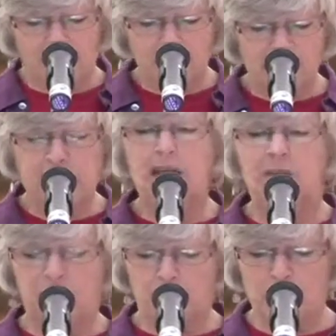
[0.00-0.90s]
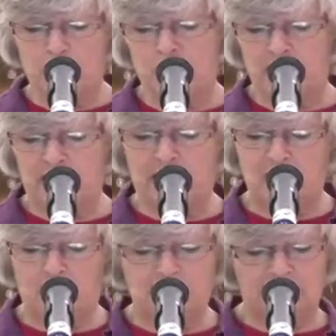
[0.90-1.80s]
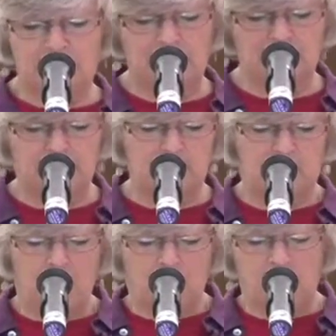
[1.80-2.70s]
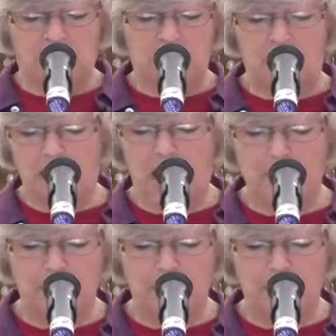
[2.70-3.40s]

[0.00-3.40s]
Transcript: First, a former Marine Corps sergeant who saw